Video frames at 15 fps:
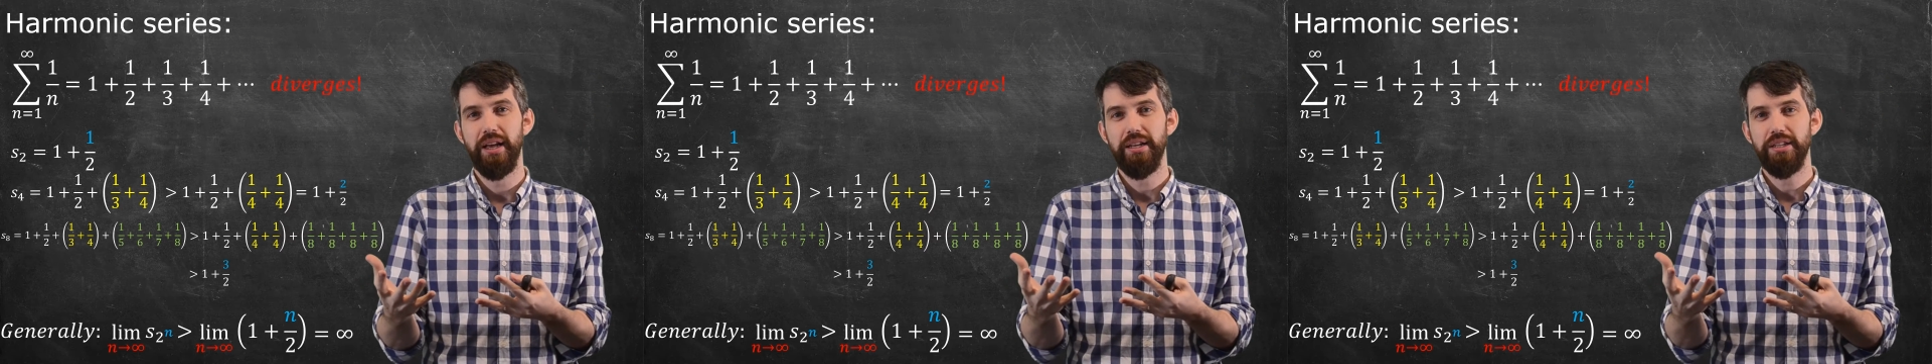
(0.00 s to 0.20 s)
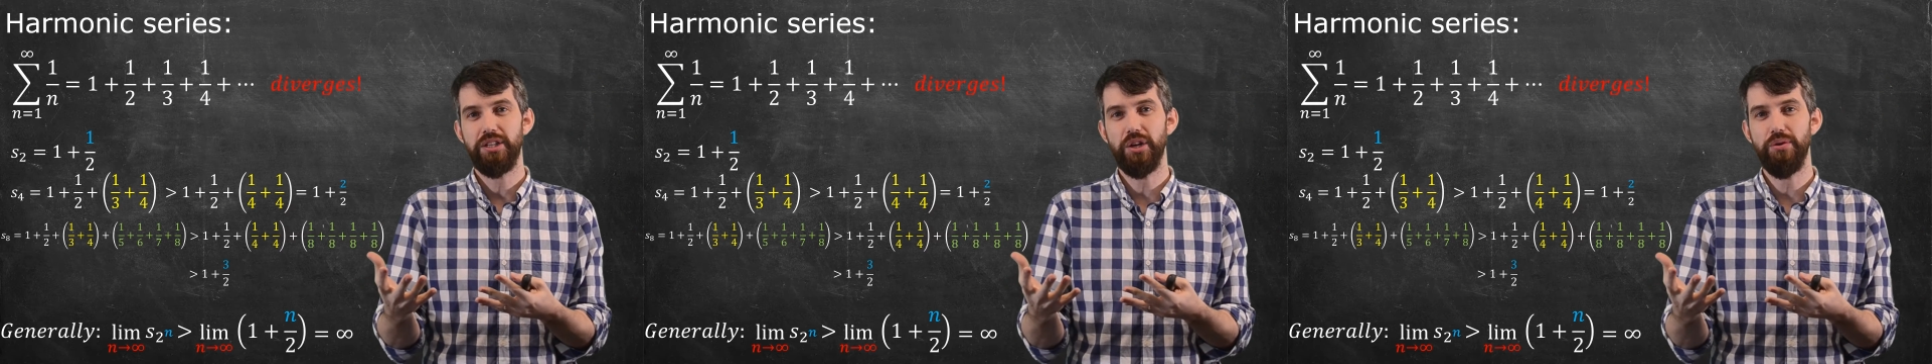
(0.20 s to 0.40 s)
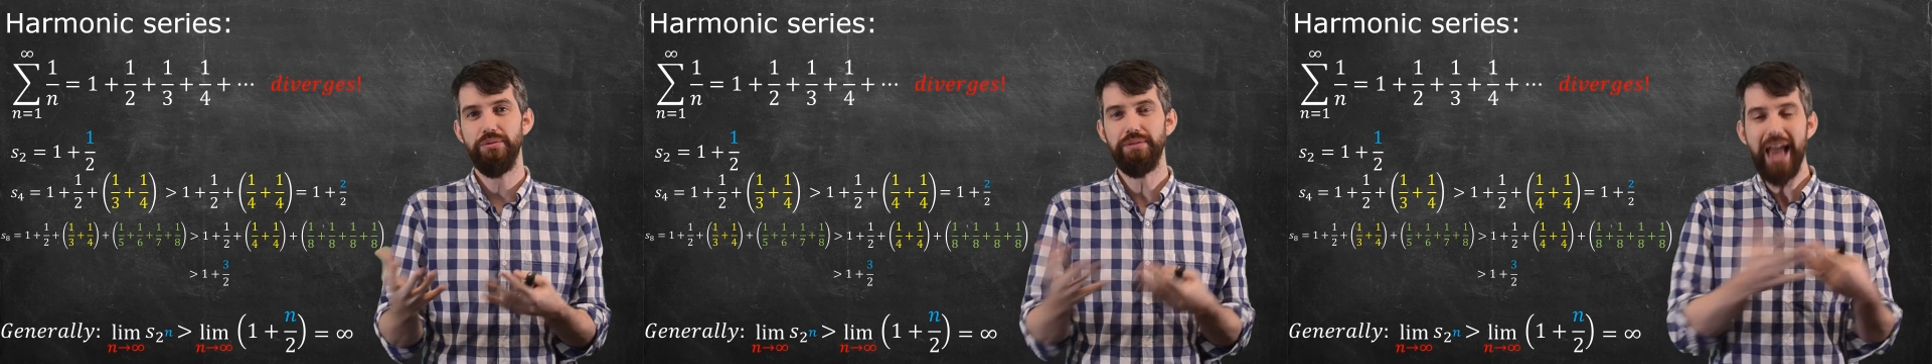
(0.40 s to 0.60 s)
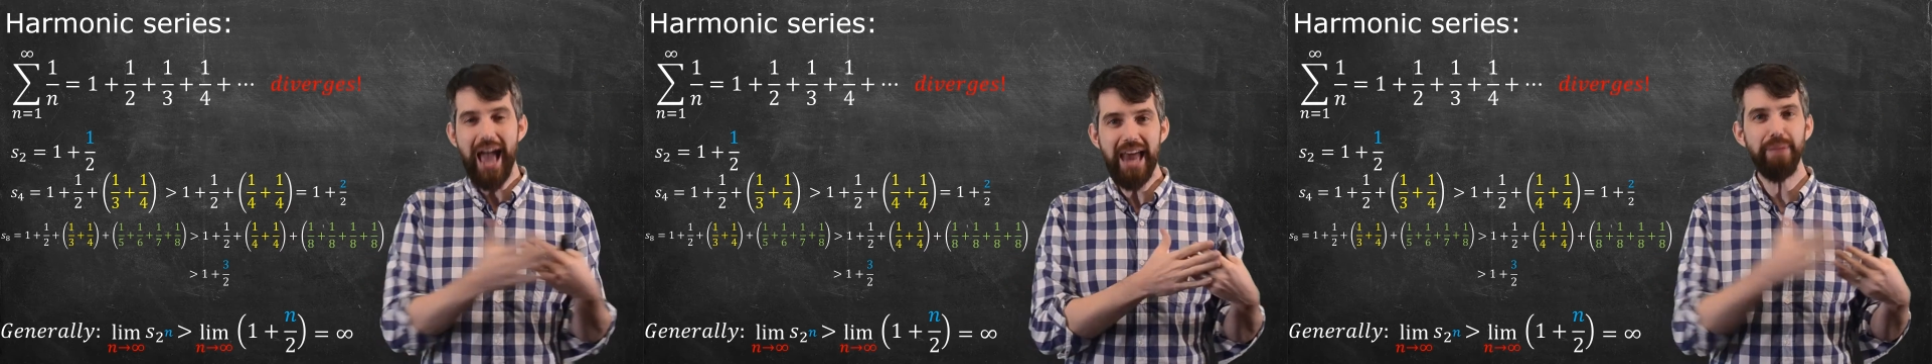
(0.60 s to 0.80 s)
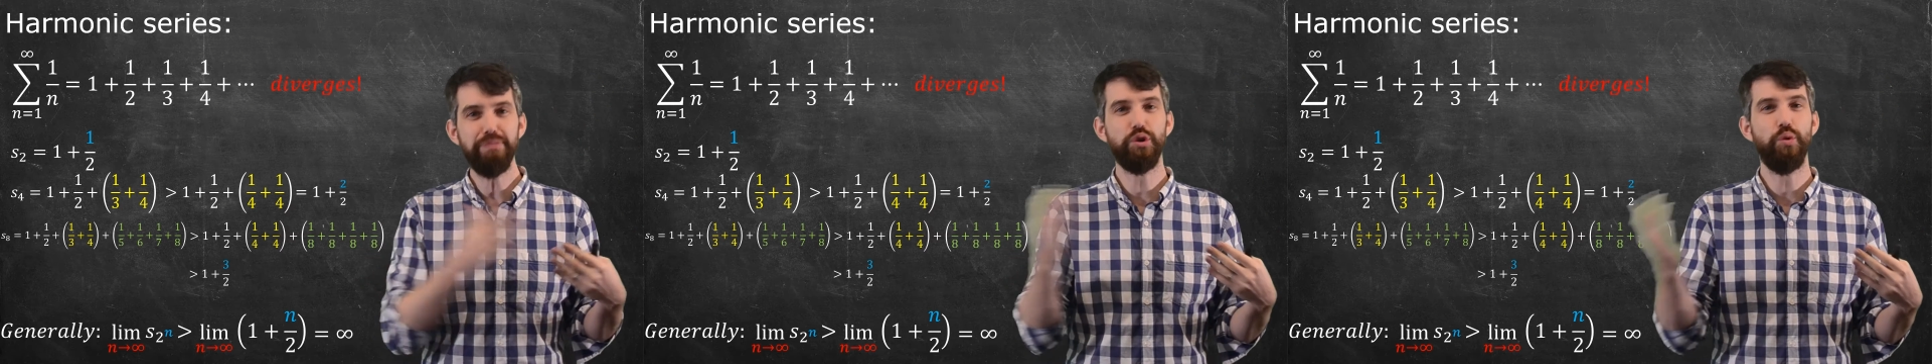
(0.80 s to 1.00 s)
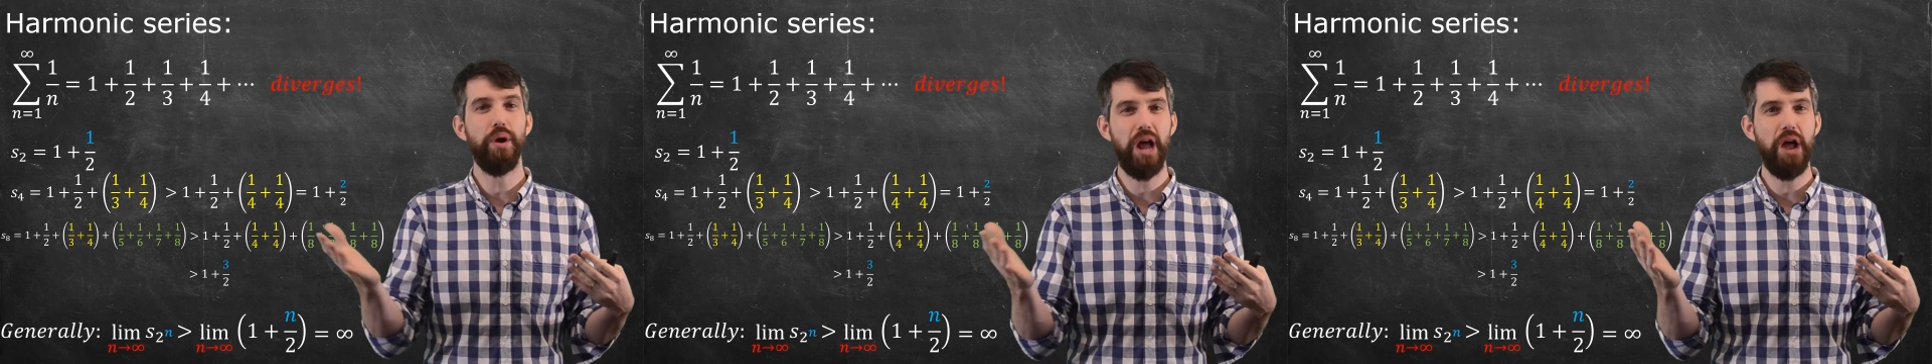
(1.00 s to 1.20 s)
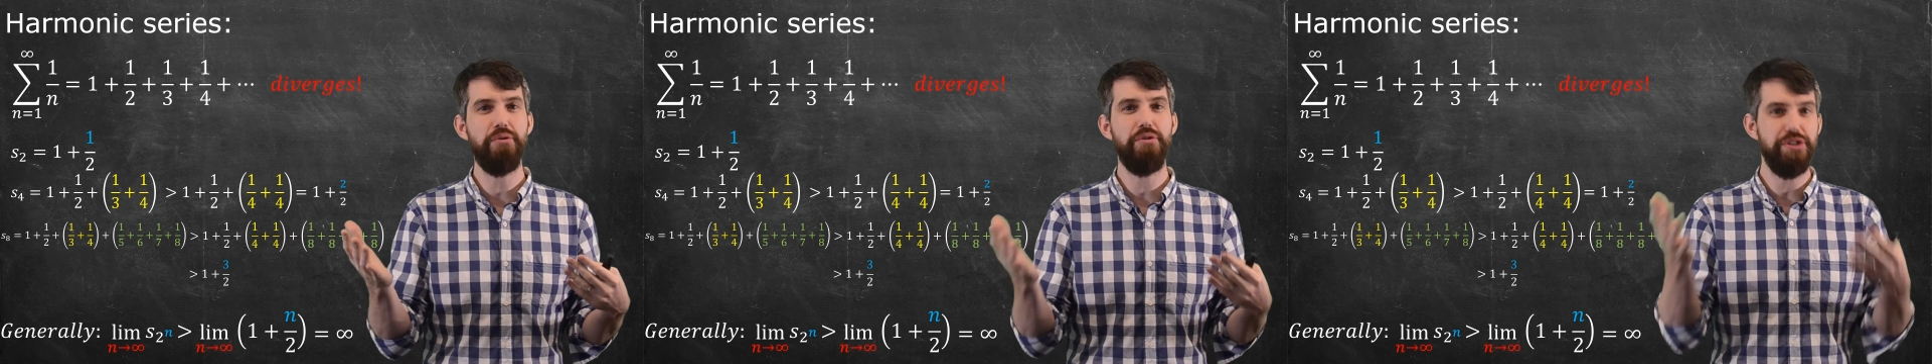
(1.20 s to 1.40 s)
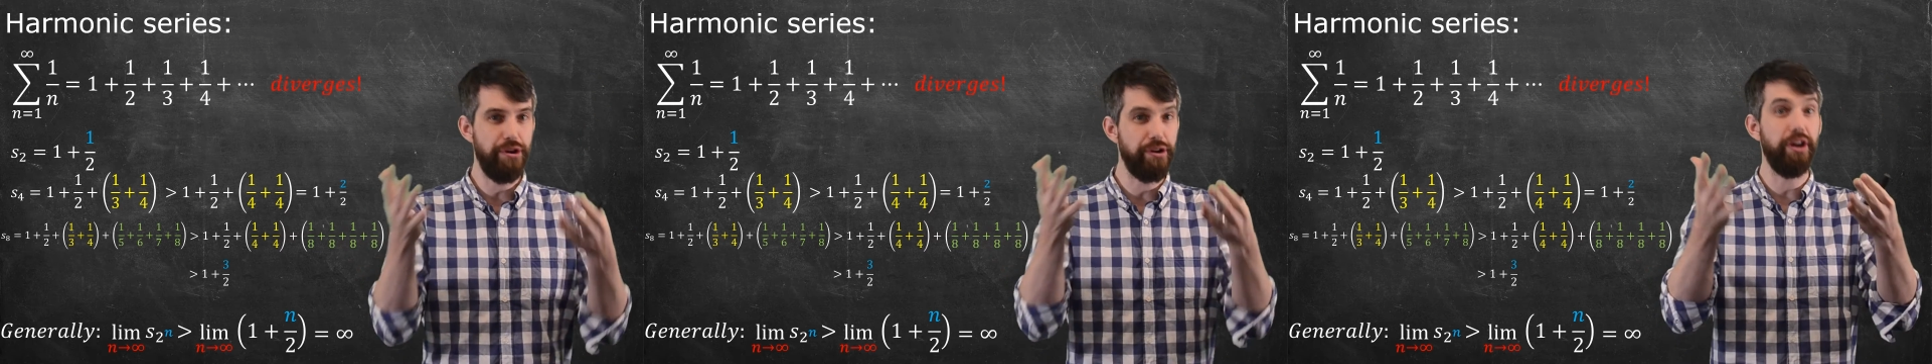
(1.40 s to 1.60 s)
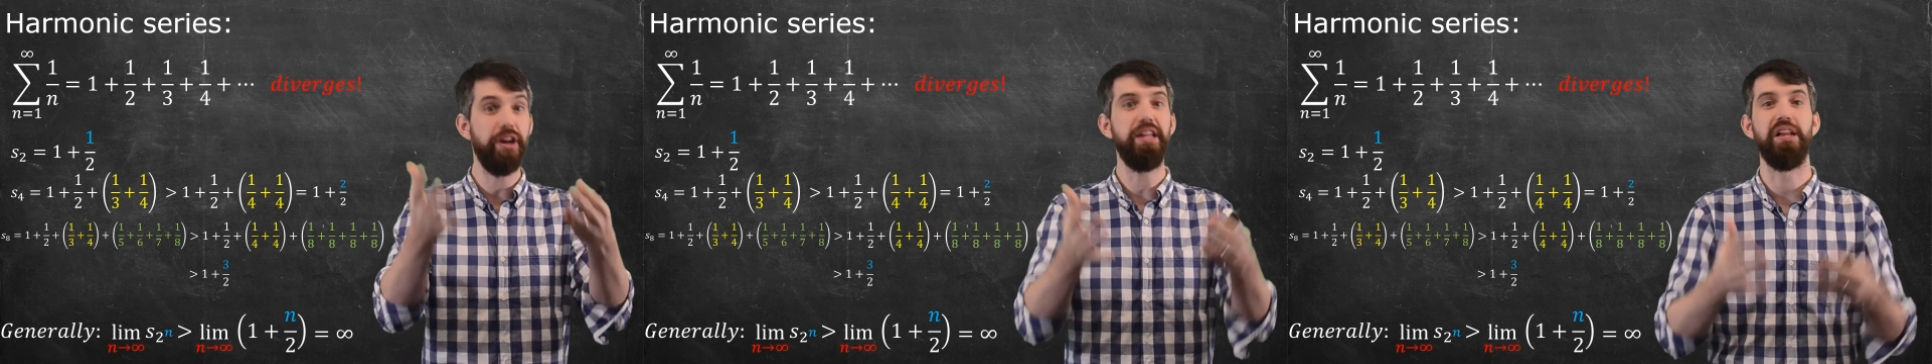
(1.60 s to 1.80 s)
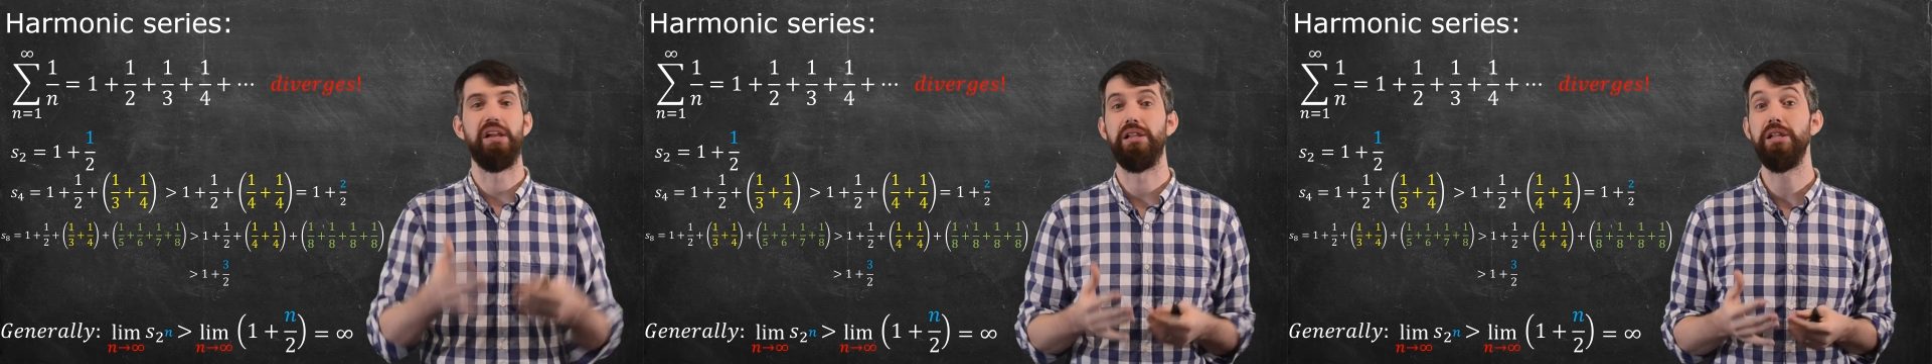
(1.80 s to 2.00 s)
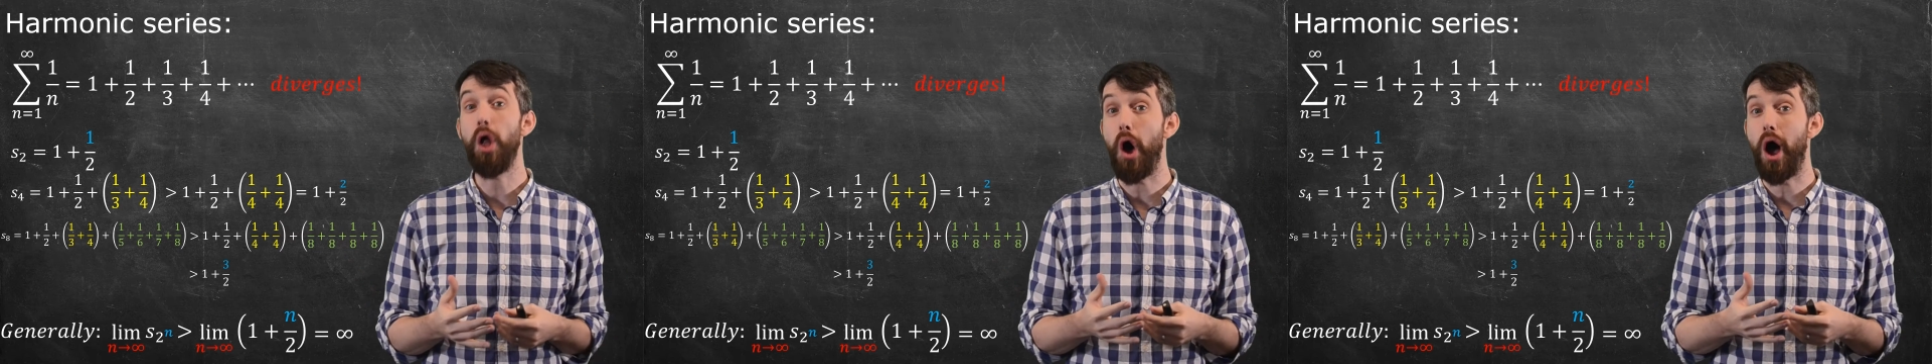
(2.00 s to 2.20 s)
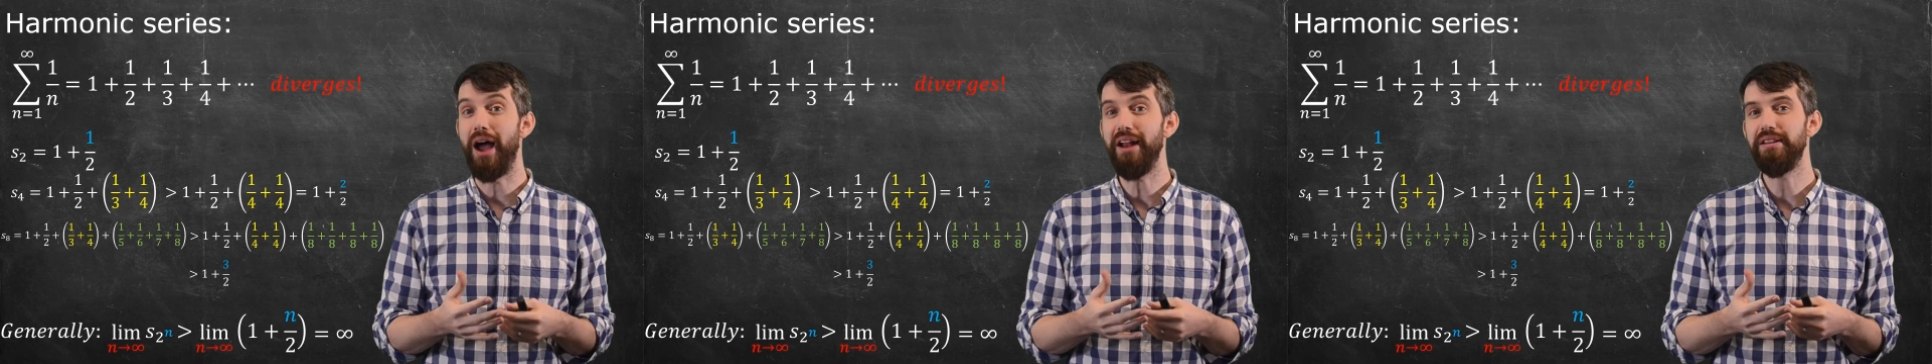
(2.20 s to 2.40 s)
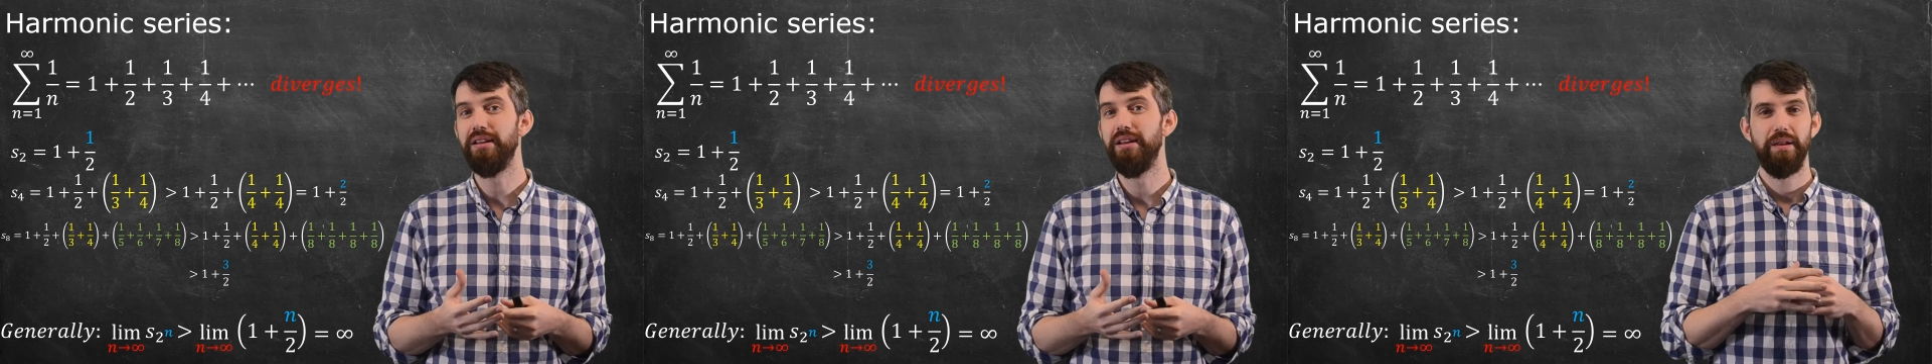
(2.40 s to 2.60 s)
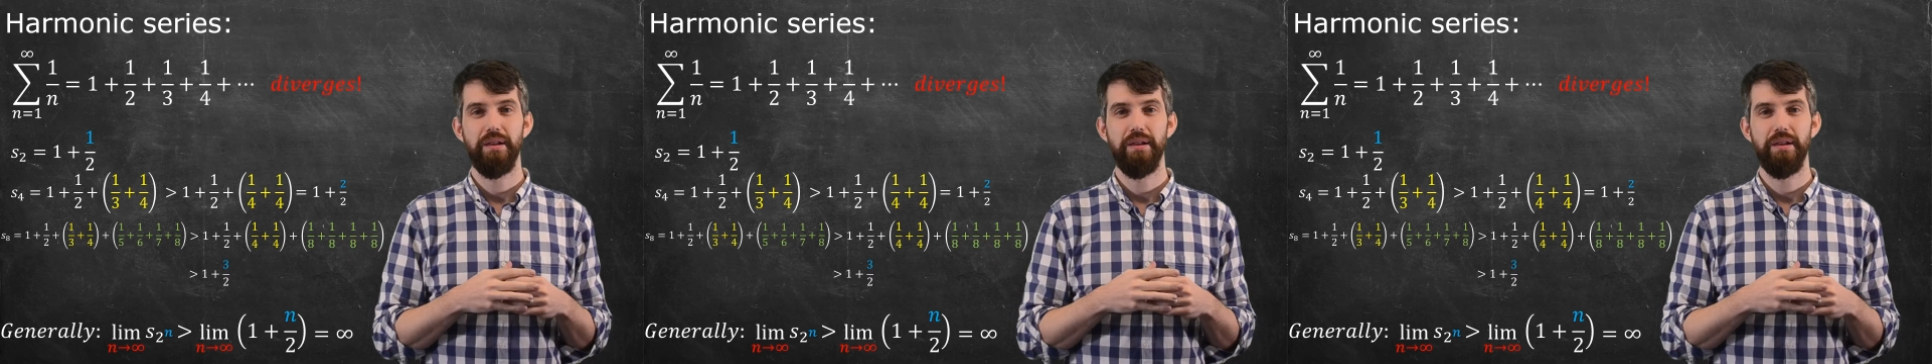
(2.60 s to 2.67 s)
So to add up to 100, you're going to need a lot.